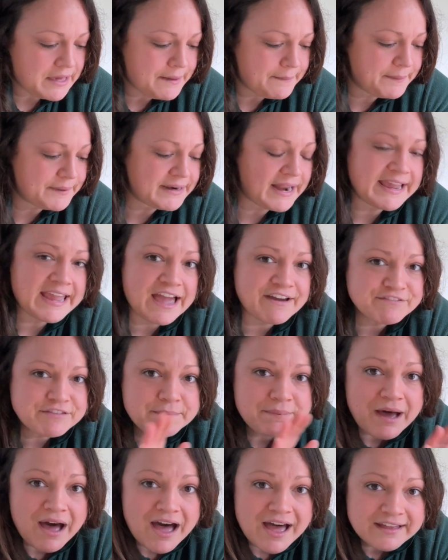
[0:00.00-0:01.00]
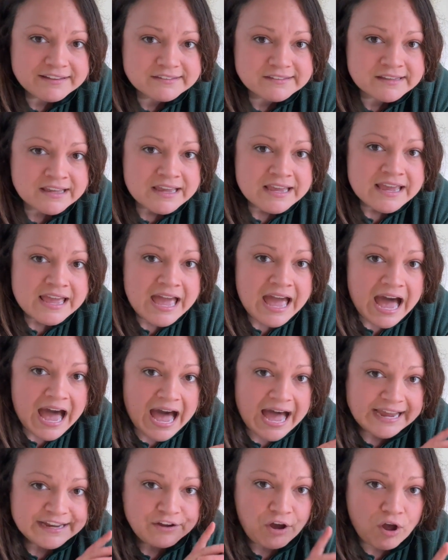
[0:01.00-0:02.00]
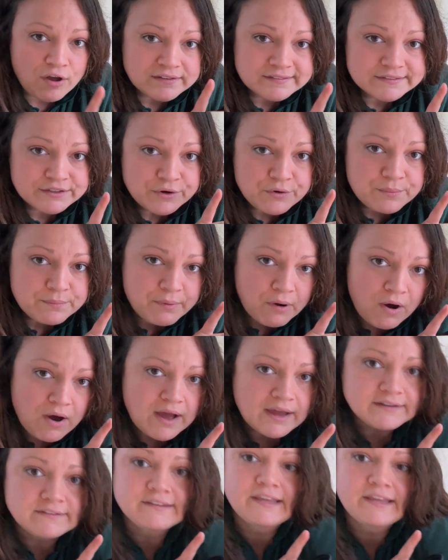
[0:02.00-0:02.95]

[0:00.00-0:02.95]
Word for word: but I have the pots. I also bought